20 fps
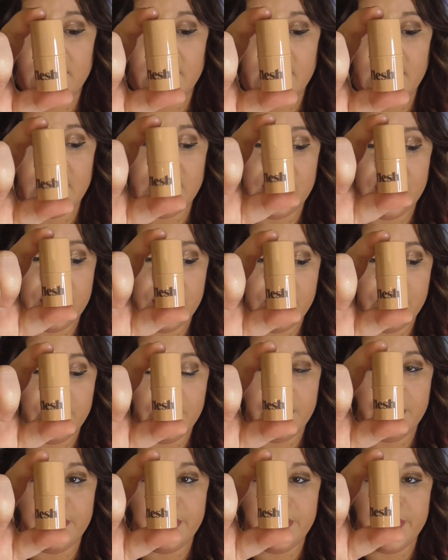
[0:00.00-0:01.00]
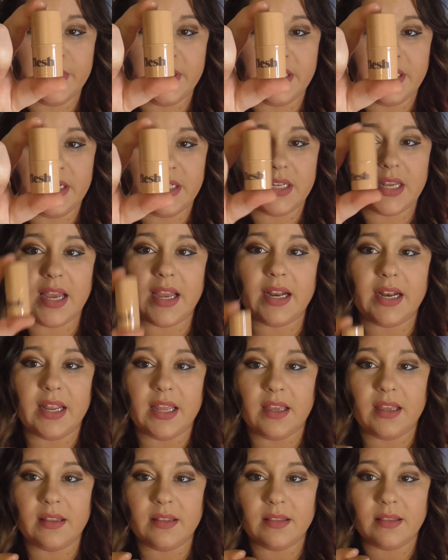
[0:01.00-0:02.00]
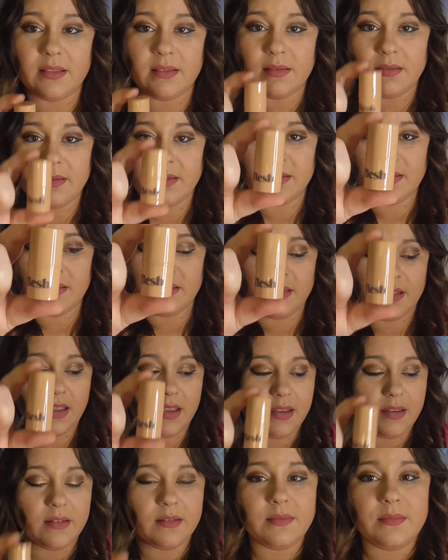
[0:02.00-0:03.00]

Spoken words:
that's really tiny. Like,